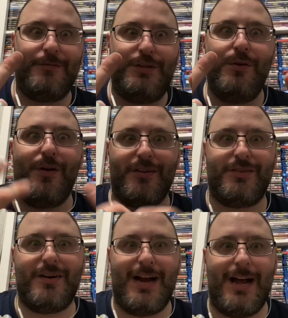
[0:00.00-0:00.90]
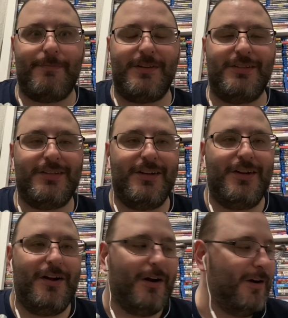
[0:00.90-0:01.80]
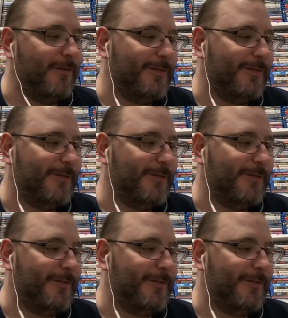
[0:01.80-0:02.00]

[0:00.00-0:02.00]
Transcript: 2 extra copies of